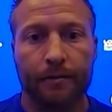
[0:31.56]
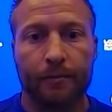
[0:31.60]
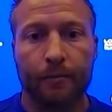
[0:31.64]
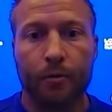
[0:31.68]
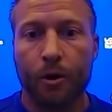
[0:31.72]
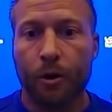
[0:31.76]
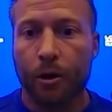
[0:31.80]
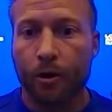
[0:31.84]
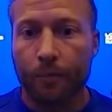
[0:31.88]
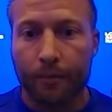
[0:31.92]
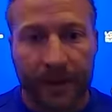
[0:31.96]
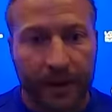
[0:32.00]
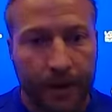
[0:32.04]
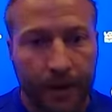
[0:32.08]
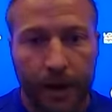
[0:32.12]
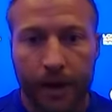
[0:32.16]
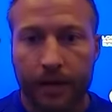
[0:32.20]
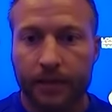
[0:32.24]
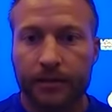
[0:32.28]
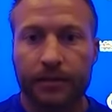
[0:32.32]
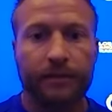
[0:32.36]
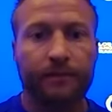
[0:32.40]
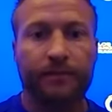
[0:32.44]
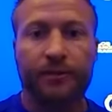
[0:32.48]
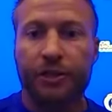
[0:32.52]
or
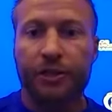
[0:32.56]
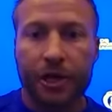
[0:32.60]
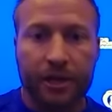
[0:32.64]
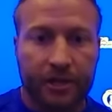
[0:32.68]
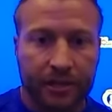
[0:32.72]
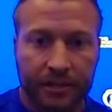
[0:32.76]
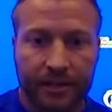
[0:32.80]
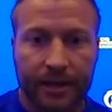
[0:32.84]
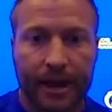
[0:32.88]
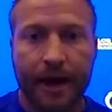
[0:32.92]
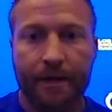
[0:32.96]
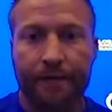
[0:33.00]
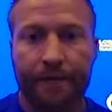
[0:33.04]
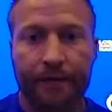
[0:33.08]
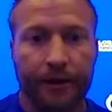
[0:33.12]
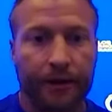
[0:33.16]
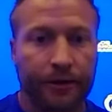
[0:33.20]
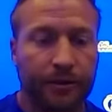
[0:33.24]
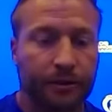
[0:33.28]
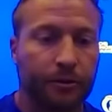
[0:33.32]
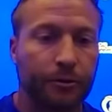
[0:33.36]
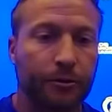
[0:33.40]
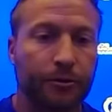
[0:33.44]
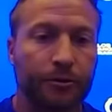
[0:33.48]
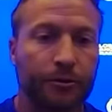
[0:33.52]
because of just Stafford
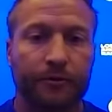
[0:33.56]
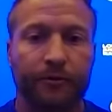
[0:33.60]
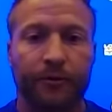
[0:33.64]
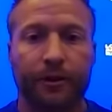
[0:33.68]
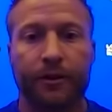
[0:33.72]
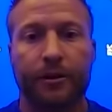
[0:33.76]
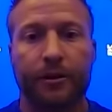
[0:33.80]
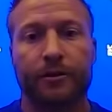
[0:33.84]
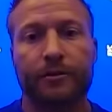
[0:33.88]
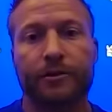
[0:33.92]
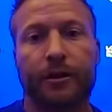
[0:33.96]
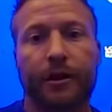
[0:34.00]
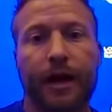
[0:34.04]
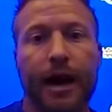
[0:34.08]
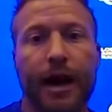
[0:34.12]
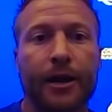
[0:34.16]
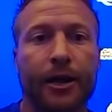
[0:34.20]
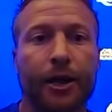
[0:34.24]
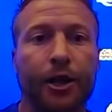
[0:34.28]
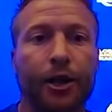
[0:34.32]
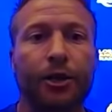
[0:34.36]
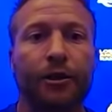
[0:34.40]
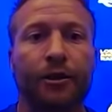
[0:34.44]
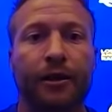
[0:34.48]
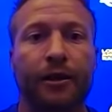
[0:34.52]
exclusively. There's a lot
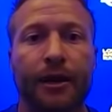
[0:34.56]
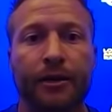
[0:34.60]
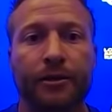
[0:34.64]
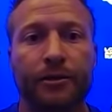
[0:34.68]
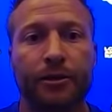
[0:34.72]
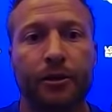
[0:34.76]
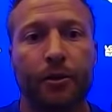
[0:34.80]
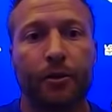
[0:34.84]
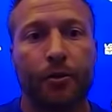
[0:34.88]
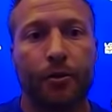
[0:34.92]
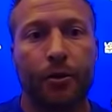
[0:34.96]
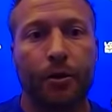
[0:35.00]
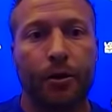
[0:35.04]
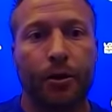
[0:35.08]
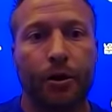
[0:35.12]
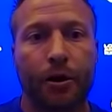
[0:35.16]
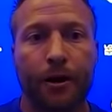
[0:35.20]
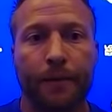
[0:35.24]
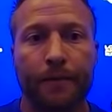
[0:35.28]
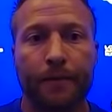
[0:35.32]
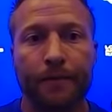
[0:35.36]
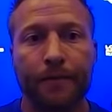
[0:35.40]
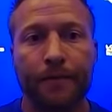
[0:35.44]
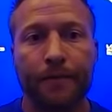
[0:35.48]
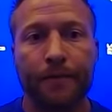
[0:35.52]
of good things going
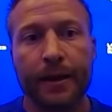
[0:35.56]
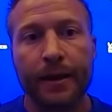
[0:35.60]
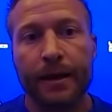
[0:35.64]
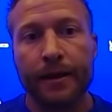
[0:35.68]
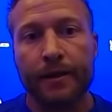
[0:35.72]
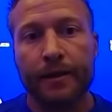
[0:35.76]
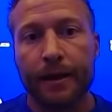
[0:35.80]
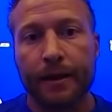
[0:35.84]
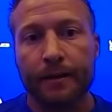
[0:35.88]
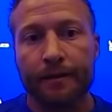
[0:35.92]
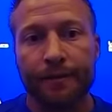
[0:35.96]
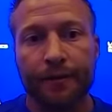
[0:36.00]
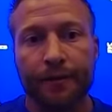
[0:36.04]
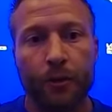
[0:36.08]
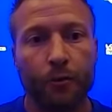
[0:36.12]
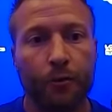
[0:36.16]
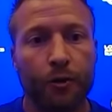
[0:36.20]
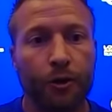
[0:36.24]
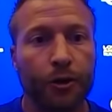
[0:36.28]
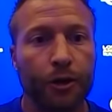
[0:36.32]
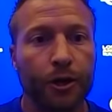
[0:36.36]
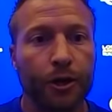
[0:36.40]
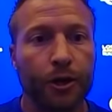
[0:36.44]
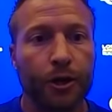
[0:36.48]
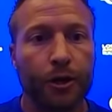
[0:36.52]
on that I feel
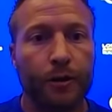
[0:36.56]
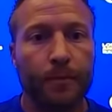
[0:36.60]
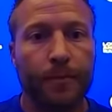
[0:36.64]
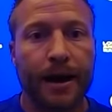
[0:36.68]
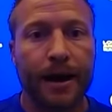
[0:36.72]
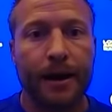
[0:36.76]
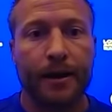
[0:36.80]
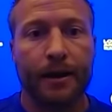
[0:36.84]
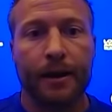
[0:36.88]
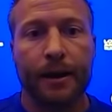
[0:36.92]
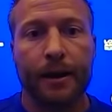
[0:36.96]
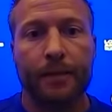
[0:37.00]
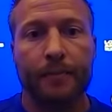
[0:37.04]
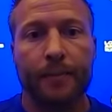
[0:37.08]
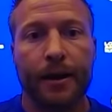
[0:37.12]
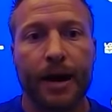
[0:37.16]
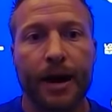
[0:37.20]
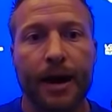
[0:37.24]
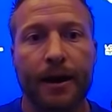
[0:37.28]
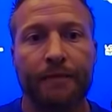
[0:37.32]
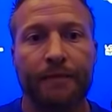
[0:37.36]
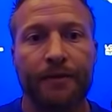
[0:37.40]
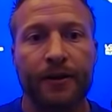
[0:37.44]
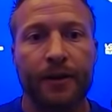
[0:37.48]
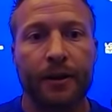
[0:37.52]
really good about and I'm
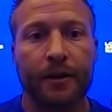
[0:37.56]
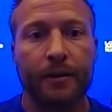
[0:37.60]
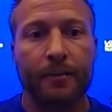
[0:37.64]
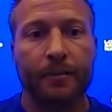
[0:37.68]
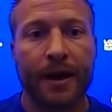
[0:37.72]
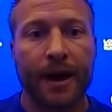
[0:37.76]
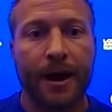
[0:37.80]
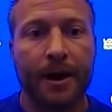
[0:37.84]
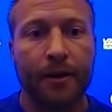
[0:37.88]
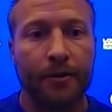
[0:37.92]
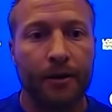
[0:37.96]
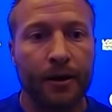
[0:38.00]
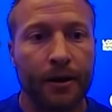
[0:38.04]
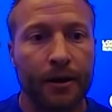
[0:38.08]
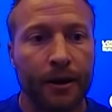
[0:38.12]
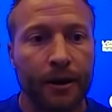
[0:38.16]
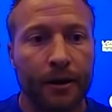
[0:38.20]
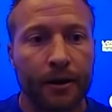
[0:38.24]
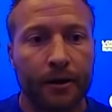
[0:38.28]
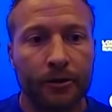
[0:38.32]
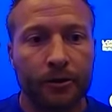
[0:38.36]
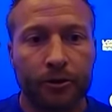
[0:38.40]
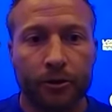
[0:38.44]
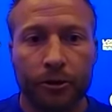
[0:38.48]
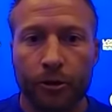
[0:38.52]
confident about.
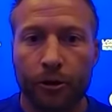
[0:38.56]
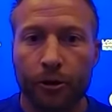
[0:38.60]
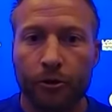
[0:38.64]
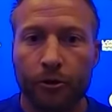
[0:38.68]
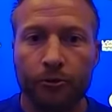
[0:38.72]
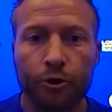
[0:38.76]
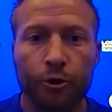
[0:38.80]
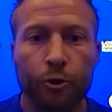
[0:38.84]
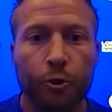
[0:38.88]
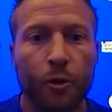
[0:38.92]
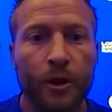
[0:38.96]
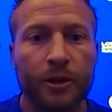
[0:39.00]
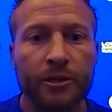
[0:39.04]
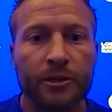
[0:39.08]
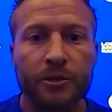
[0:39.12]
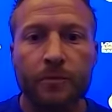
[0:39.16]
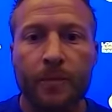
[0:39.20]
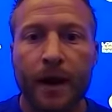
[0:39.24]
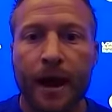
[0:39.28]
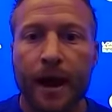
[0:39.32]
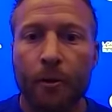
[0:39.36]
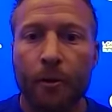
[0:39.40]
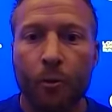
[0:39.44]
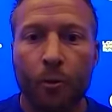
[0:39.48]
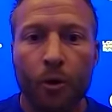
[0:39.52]
So don't twist
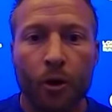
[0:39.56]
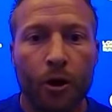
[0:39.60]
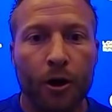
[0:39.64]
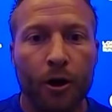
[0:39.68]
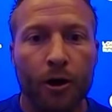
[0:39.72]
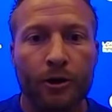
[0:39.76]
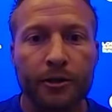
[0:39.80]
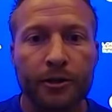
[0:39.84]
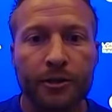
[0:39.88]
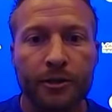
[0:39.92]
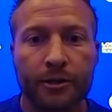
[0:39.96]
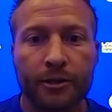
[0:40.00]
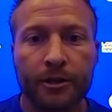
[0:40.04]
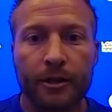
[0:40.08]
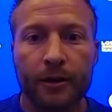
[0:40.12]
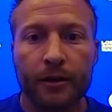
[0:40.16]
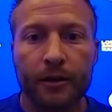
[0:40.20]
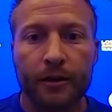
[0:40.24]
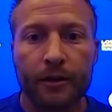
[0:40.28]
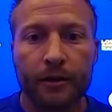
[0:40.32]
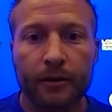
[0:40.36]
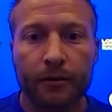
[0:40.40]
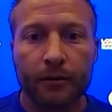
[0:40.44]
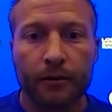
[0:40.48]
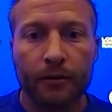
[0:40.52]
my words
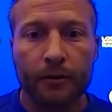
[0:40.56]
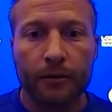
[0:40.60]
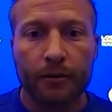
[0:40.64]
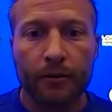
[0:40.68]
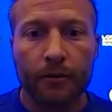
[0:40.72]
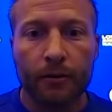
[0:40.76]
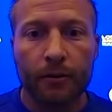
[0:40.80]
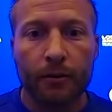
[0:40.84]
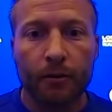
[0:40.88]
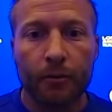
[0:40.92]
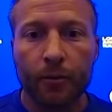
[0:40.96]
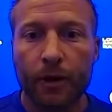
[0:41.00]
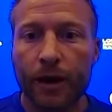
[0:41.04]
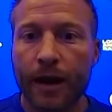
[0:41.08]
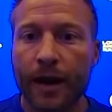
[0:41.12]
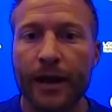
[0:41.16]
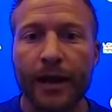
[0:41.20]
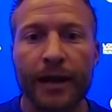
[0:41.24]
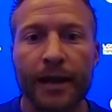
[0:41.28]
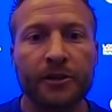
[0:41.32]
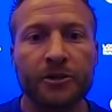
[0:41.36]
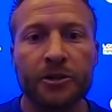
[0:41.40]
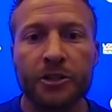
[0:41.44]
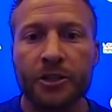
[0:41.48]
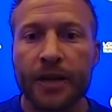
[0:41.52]
when I
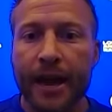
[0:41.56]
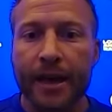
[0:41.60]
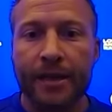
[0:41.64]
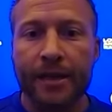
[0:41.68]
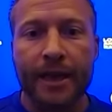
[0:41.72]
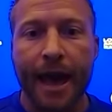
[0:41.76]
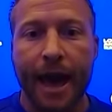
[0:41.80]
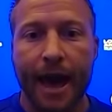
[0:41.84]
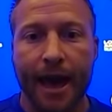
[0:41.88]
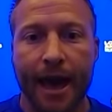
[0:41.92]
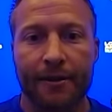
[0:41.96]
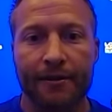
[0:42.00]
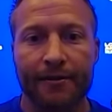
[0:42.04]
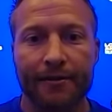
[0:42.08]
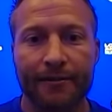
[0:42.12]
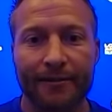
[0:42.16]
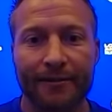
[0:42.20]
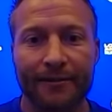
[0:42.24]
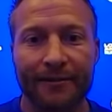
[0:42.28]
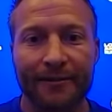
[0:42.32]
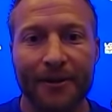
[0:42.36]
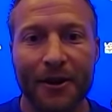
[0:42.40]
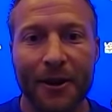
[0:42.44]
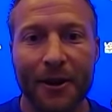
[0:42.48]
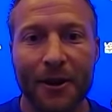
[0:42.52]
didn't say that.
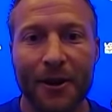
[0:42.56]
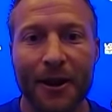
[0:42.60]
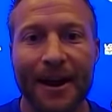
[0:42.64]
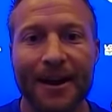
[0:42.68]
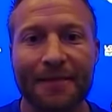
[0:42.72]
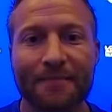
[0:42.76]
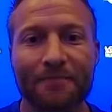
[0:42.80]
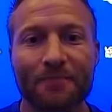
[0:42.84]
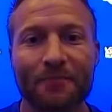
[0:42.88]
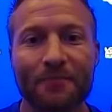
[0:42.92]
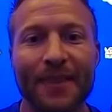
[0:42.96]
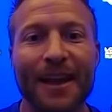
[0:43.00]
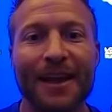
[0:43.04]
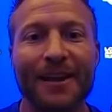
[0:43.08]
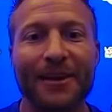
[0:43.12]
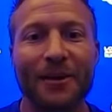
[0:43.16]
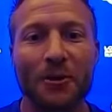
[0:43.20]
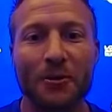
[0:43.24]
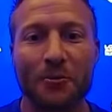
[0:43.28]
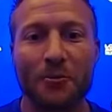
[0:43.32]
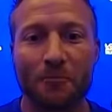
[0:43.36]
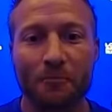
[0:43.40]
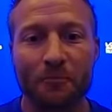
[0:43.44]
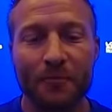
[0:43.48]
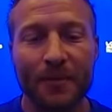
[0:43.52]
All right. Thank
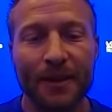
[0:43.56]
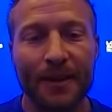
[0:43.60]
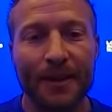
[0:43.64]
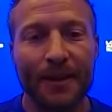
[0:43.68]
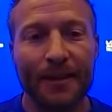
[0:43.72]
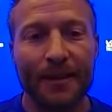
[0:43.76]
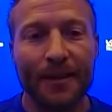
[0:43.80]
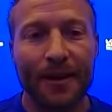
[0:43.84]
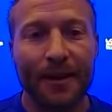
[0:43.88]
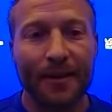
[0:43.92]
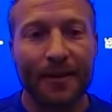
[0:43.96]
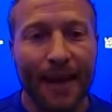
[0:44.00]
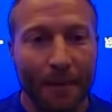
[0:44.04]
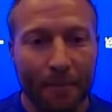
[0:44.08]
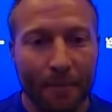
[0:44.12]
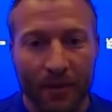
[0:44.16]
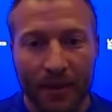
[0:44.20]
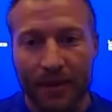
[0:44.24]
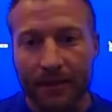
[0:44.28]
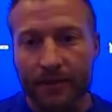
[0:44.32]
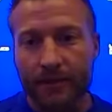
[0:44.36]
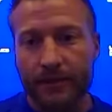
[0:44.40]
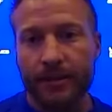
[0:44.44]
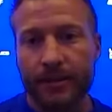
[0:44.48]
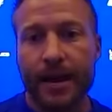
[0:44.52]
you. That
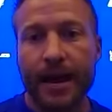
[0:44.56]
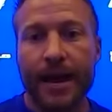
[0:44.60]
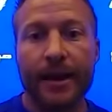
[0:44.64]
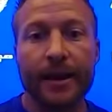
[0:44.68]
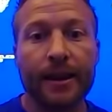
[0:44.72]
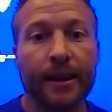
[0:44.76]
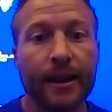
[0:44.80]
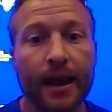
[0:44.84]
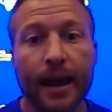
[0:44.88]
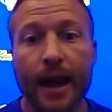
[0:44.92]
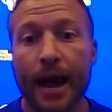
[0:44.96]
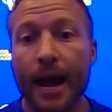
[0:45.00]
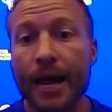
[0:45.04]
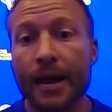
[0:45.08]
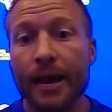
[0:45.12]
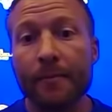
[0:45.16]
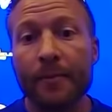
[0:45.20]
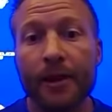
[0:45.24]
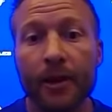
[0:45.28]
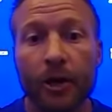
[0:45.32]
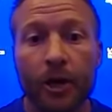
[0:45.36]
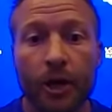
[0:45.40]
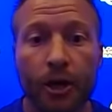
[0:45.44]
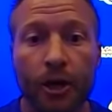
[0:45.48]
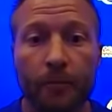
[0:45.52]
being said, I am
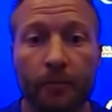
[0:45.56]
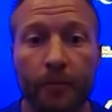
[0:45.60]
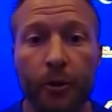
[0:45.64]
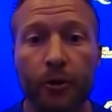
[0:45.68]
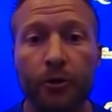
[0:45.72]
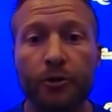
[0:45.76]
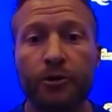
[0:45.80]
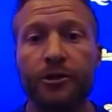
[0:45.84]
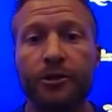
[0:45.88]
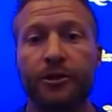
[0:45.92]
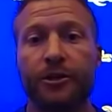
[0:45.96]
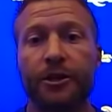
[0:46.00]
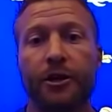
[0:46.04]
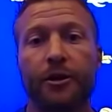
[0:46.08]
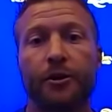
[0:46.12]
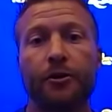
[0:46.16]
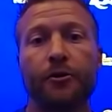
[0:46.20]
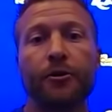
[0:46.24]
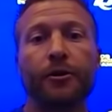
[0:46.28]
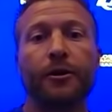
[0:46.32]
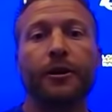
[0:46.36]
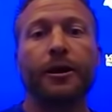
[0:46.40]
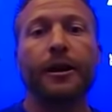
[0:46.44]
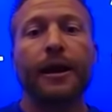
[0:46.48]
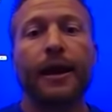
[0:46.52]
in a good mood
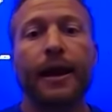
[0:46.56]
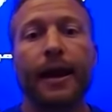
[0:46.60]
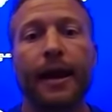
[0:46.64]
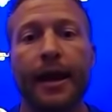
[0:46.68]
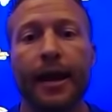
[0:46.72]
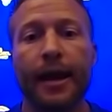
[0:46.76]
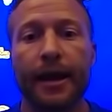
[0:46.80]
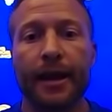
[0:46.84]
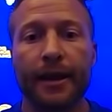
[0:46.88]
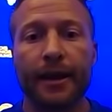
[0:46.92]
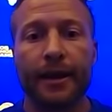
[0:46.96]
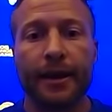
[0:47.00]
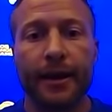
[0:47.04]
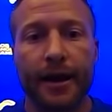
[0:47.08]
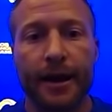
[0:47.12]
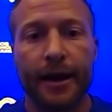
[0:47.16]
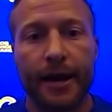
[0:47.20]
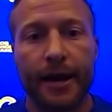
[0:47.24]
still and